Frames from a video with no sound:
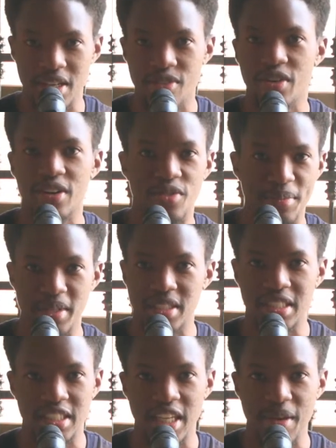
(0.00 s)
different from his
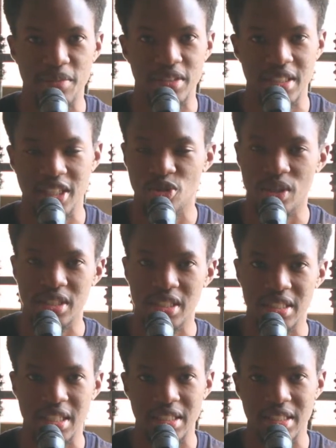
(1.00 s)
disciples, that's why
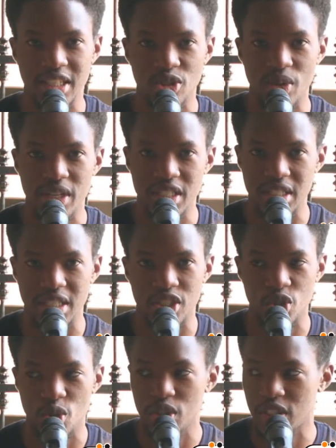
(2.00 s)
Jesus, that's why Jesus
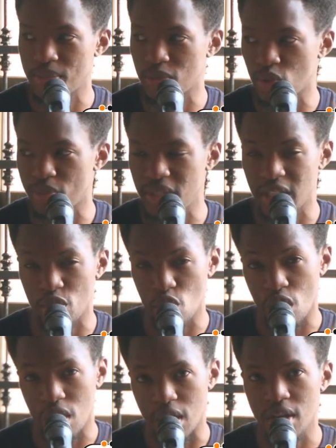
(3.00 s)
chose him to be the
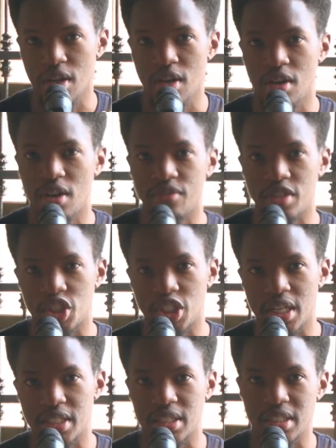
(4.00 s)
rock of the
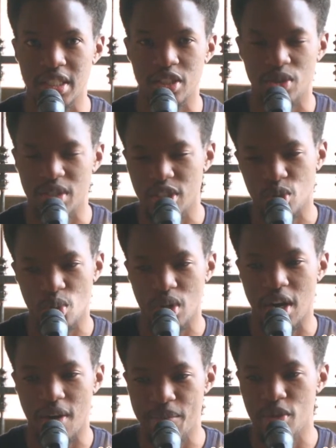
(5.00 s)
church. He says, "On this
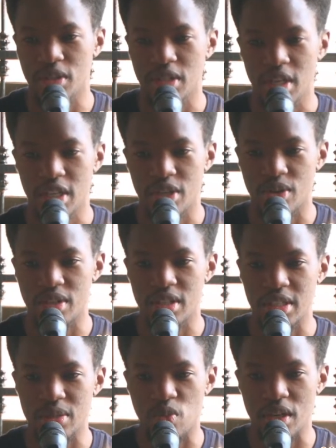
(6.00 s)
rock I'll build." You know,
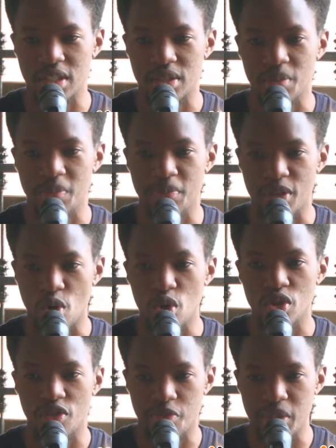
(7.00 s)
it was
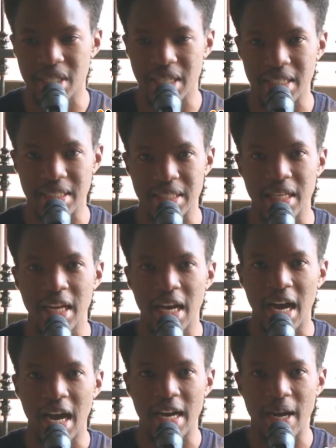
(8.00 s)
because of Peter's,
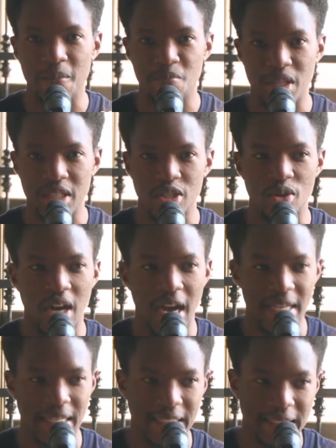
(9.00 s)
uh, um, you know,
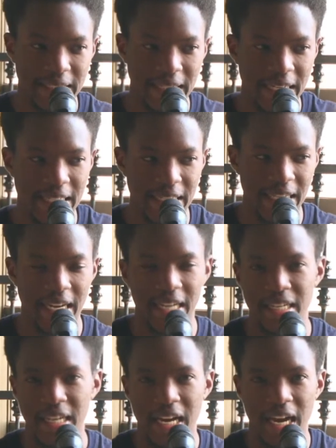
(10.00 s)
understanding and,
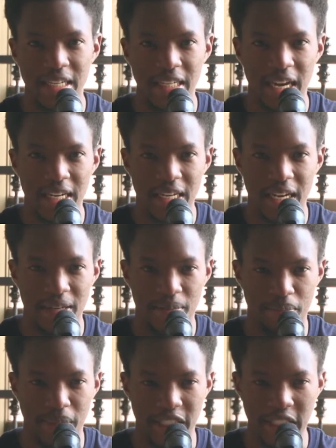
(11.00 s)
and and
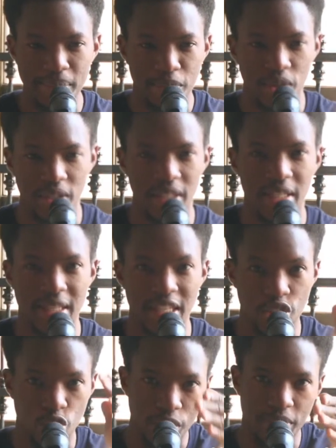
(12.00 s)
and perception that
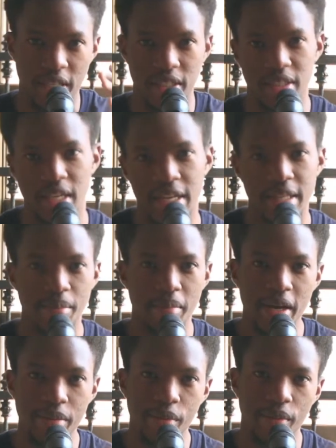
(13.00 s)
that scripture is there in the
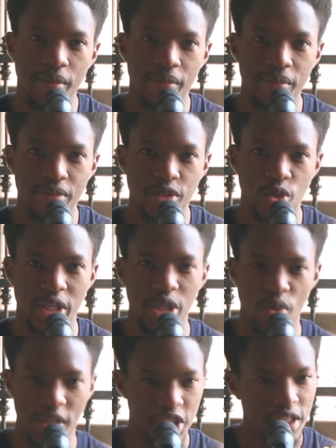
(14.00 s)
Bible. So he
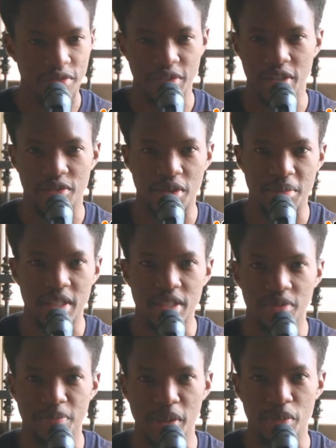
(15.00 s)
was different from
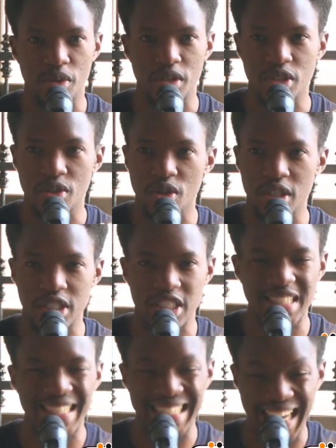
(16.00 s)
his people. You know,
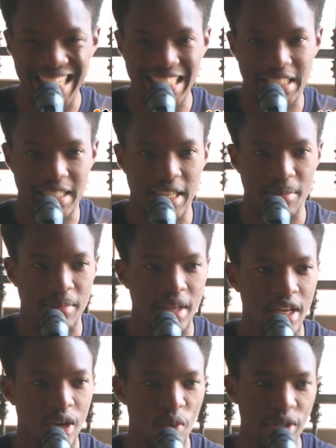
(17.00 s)
Jesus asked them,
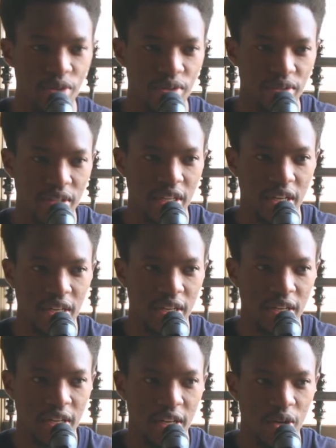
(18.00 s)
"What do you think?
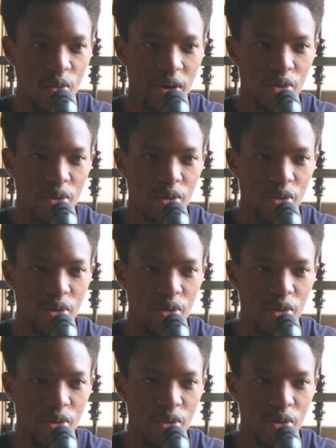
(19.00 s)
what,